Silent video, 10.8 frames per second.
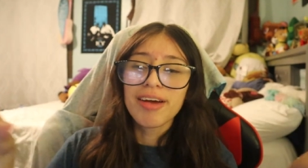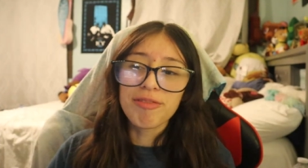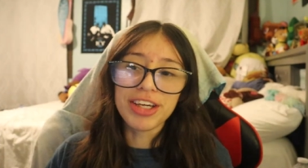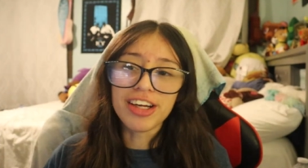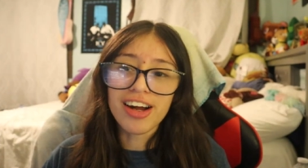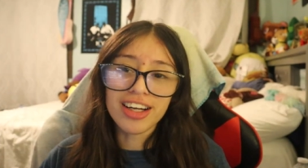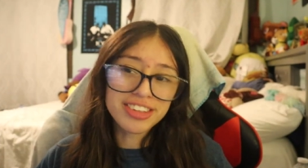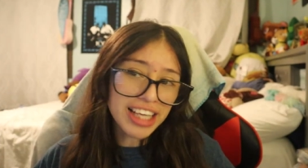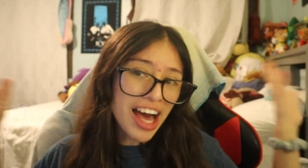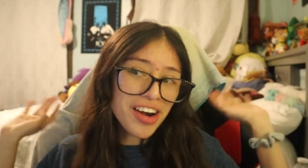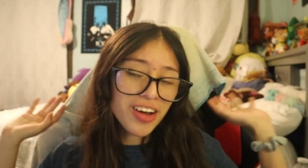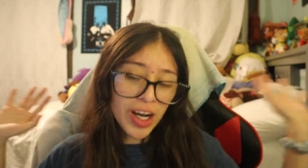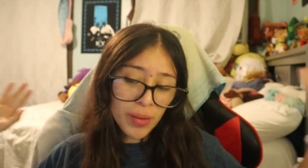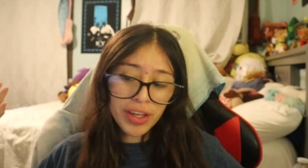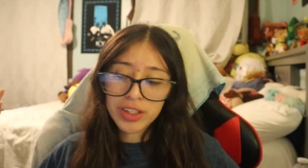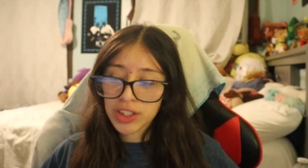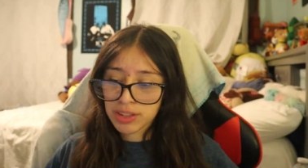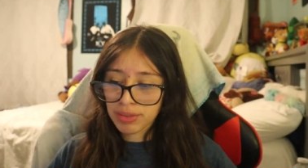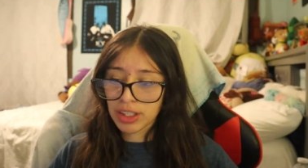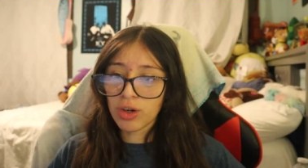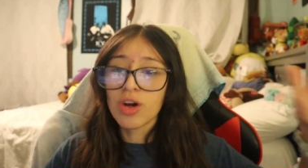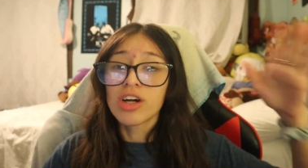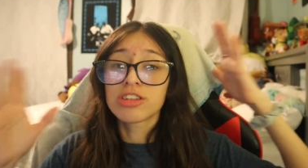because I don't know, I wanted to try something new.